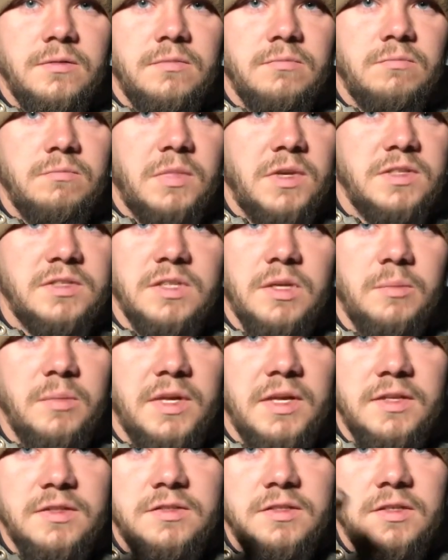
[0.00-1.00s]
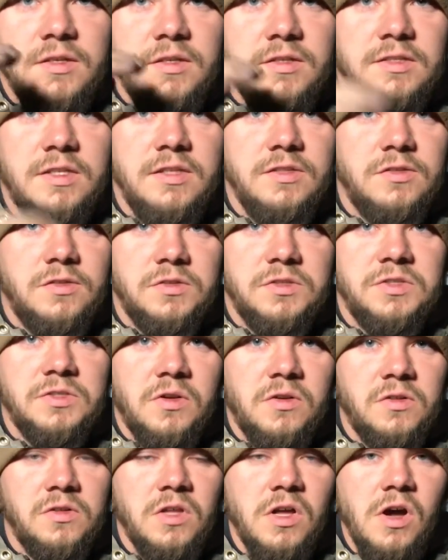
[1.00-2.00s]
Basically, it means it's easier to
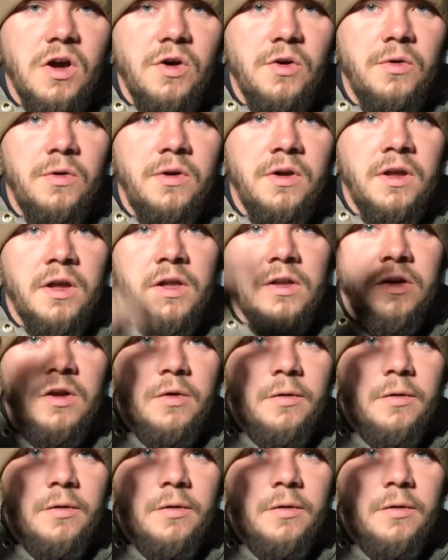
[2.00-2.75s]
start low and go